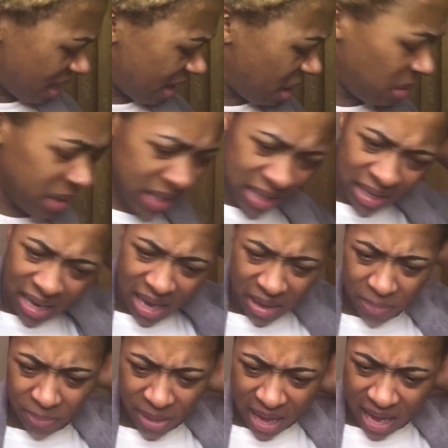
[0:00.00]
that was a lot
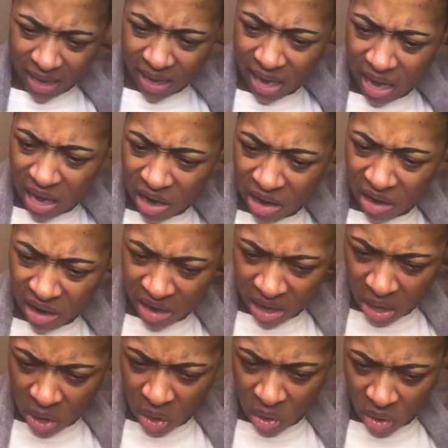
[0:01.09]
of black hair.
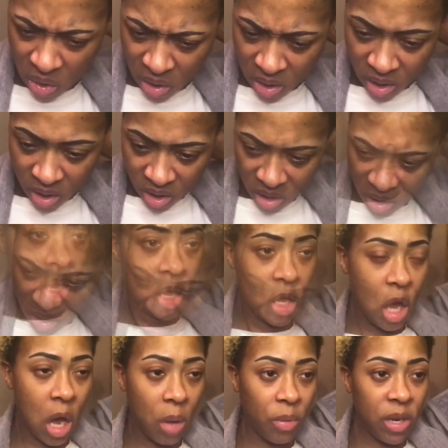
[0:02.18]

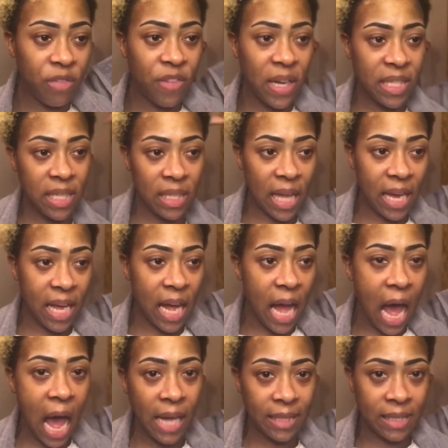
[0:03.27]
Yo, what if I did like a
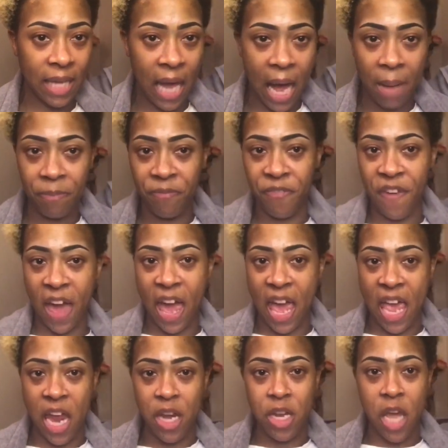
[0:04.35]
hot top
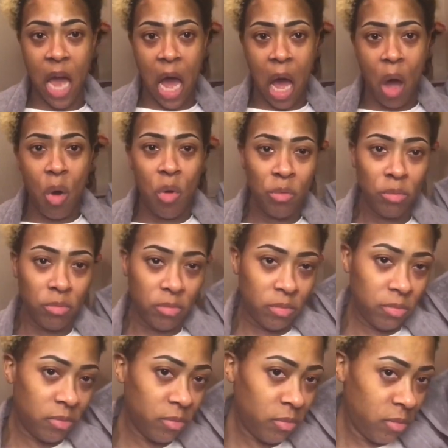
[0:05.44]
fade, yo?
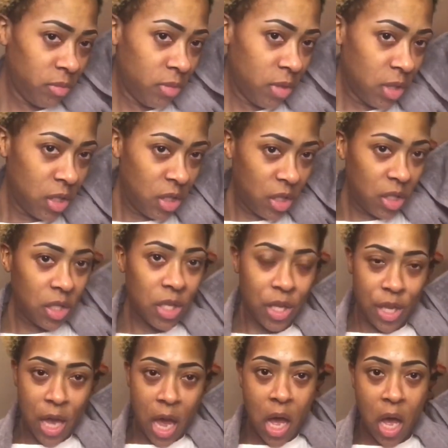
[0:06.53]

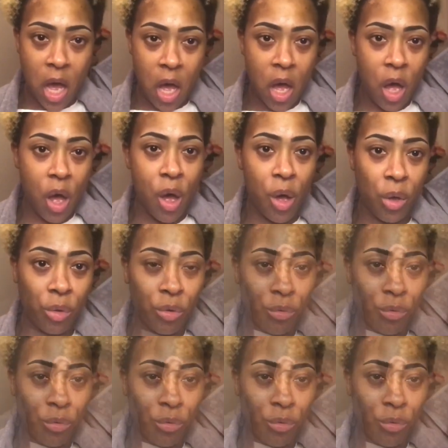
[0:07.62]
Yo!